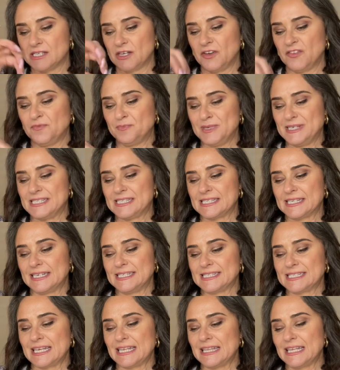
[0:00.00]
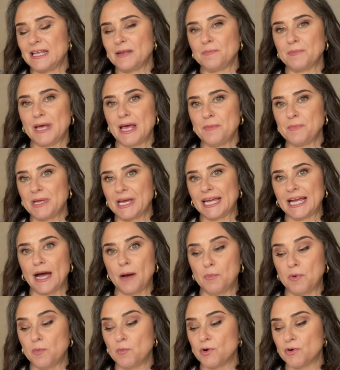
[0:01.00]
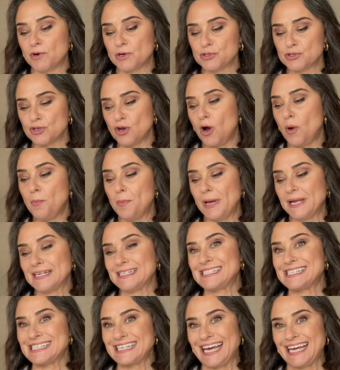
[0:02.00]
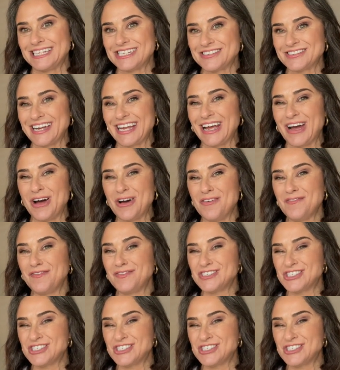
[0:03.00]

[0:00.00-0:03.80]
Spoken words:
of biscuits and then maybe a couple more on top and a scattering of